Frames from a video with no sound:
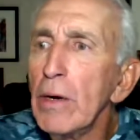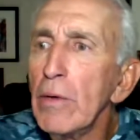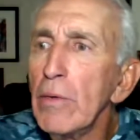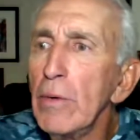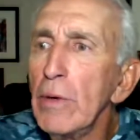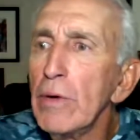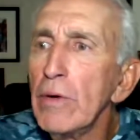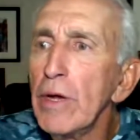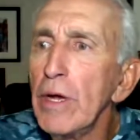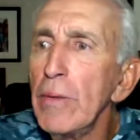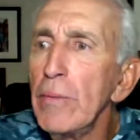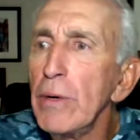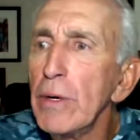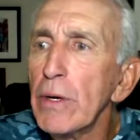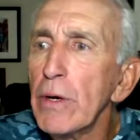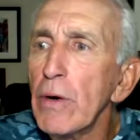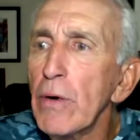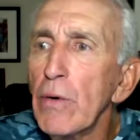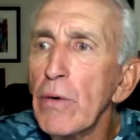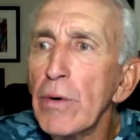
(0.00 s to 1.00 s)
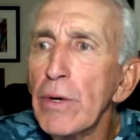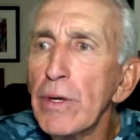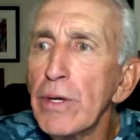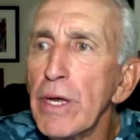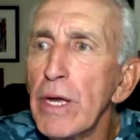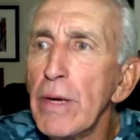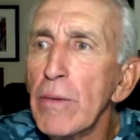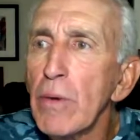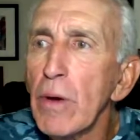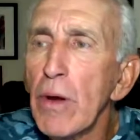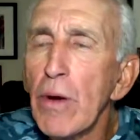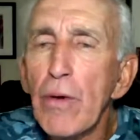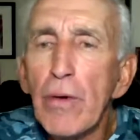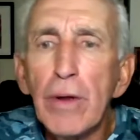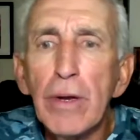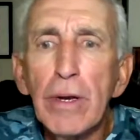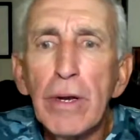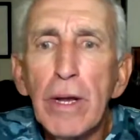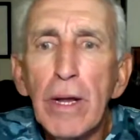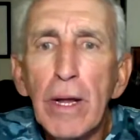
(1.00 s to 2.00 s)
we'll keep it going and keep
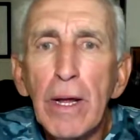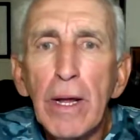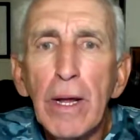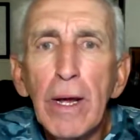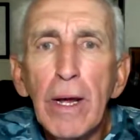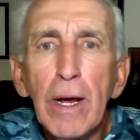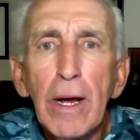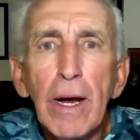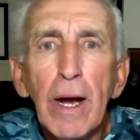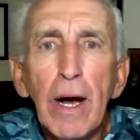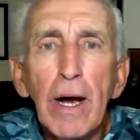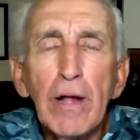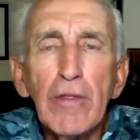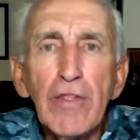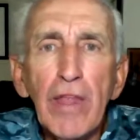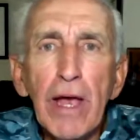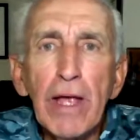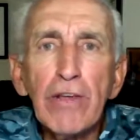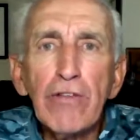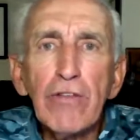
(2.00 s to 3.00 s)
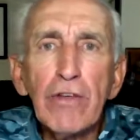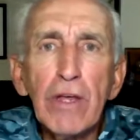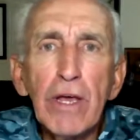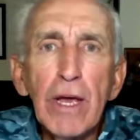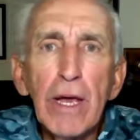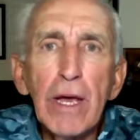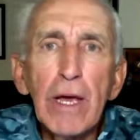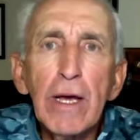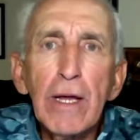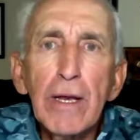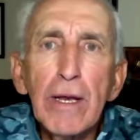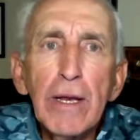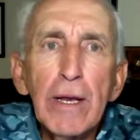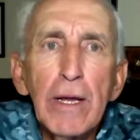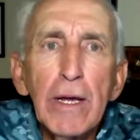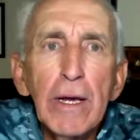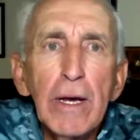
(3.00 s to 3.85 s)
learning. Thanks again.